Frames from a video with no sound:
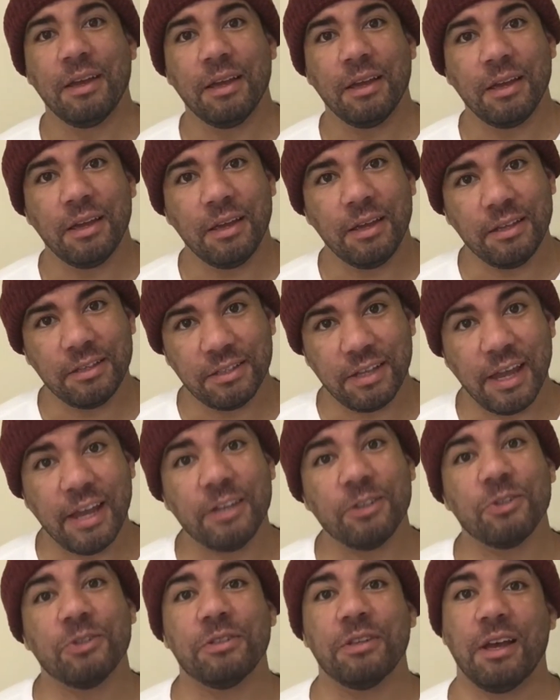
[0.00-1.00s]
is to
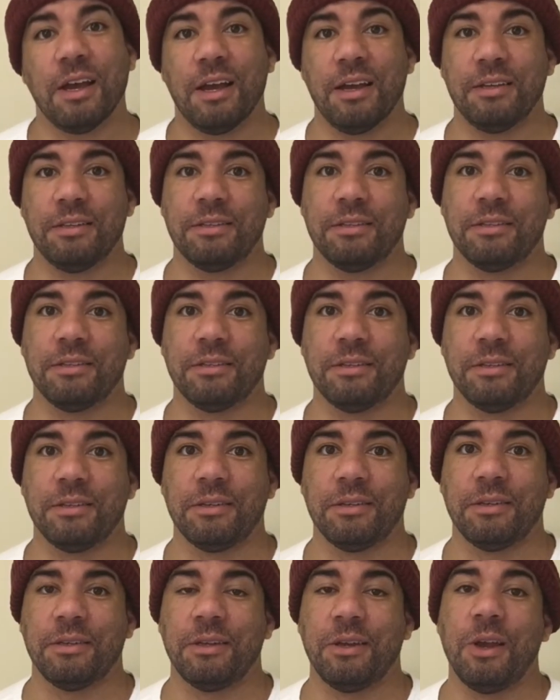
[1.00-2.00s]
exercise.
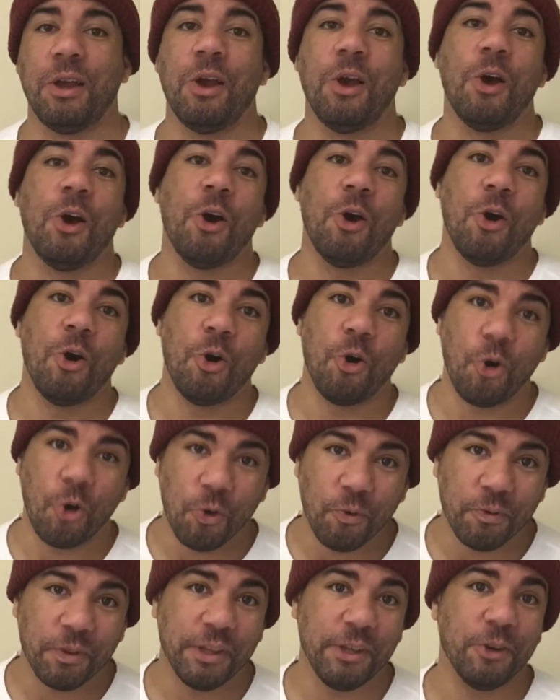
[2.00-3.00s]

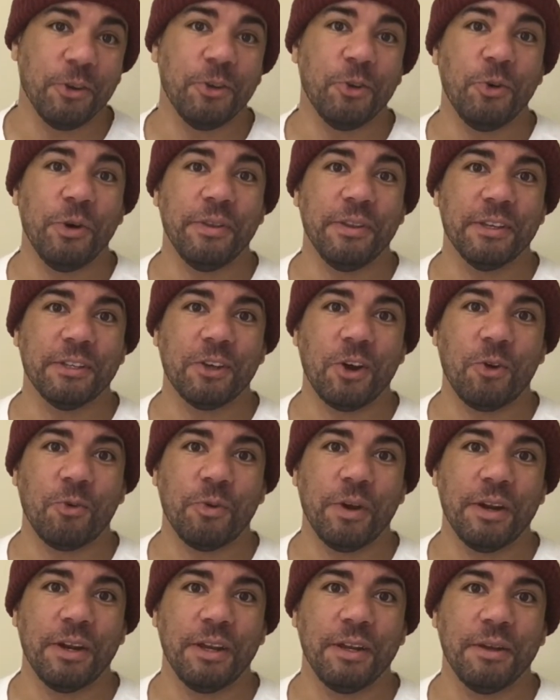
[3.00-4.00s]
Hopefully you're doing this
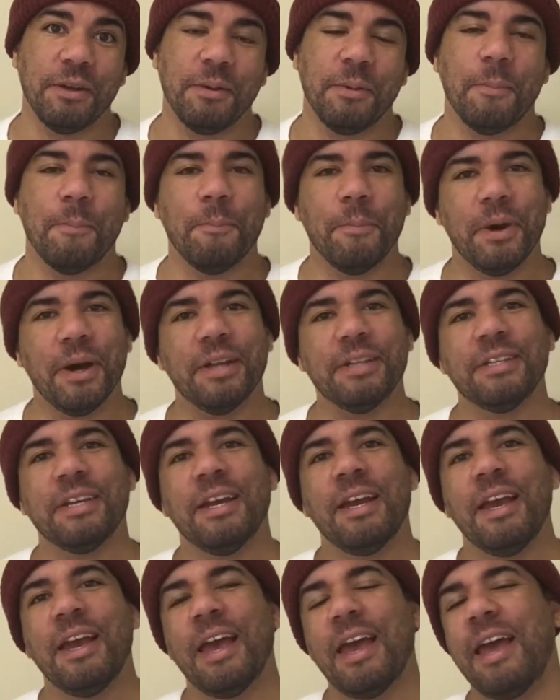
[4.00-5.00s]
already, but
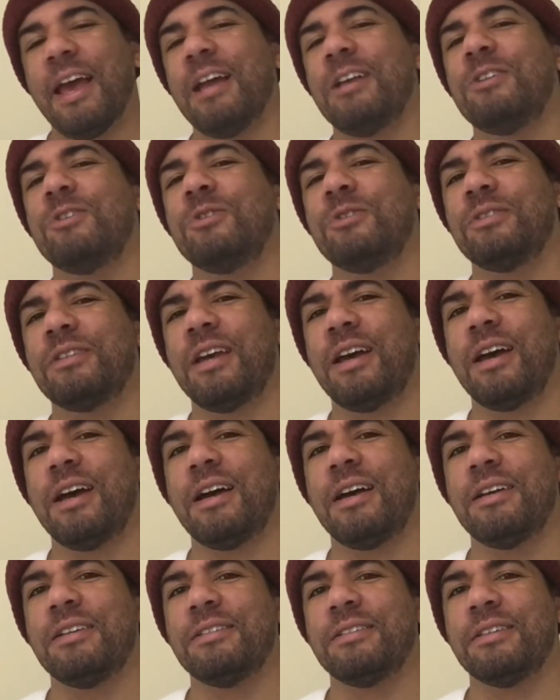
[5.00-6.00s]

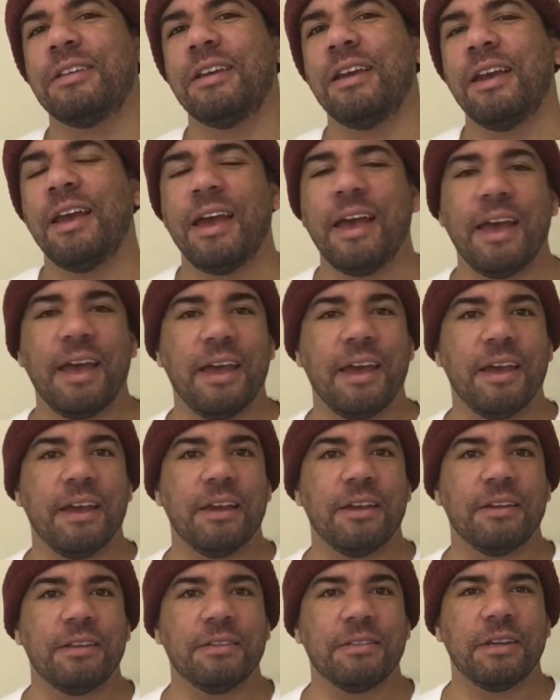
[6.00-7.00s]
exercise
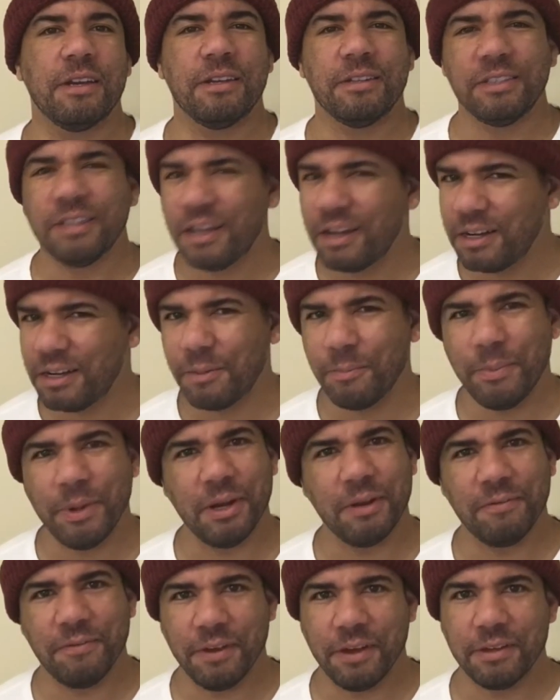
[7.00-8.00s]
has a ton of
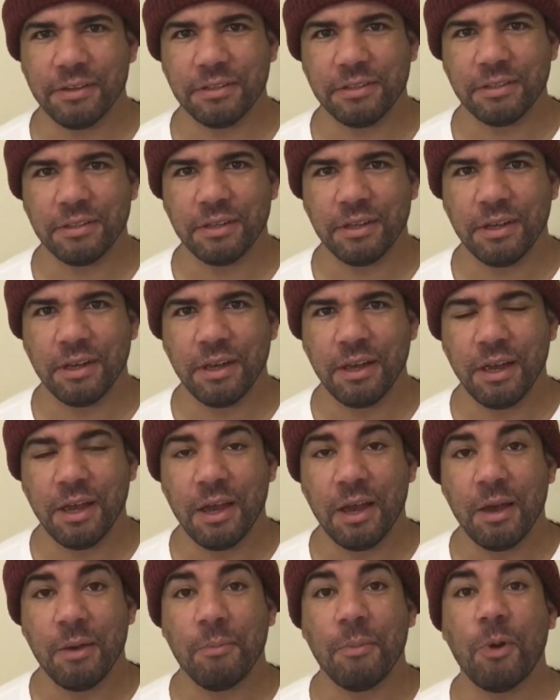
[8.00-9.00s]
benefits.
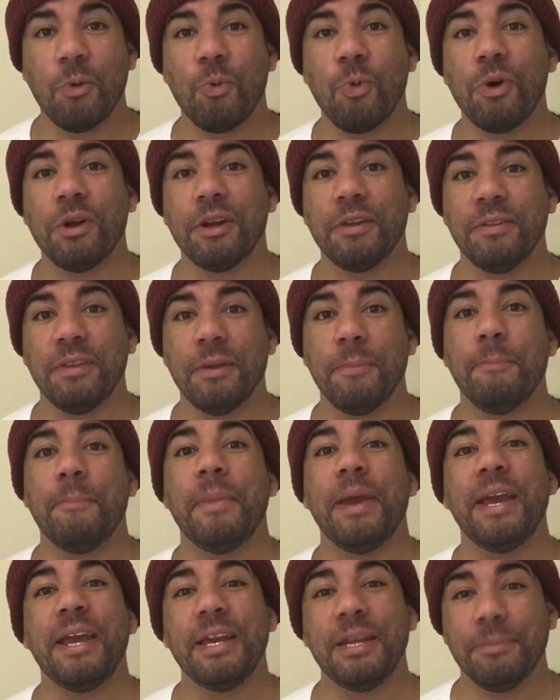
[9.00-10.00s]
But one of the
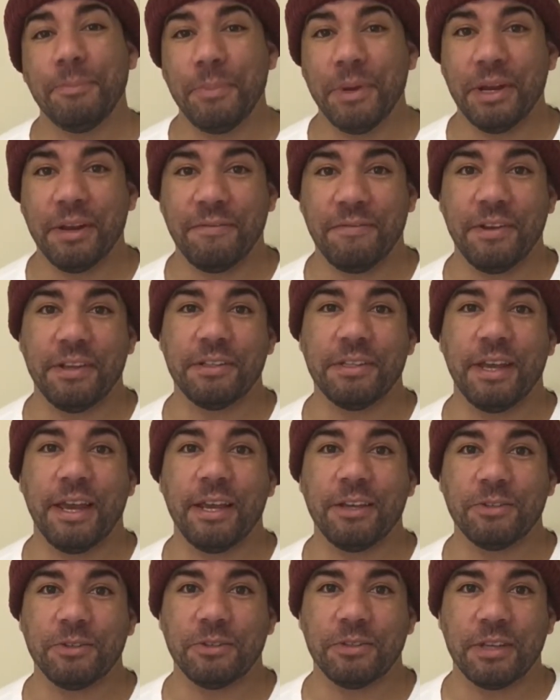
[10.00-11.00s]
main benefits that
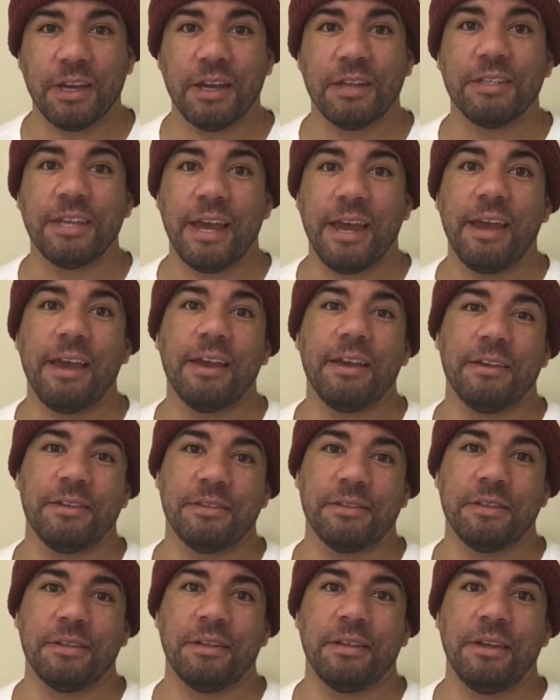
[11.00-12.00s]
exercise has
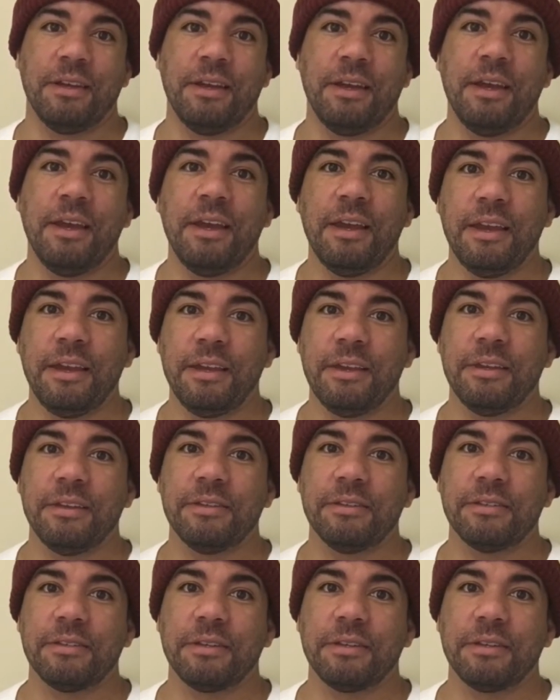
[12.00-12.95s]
is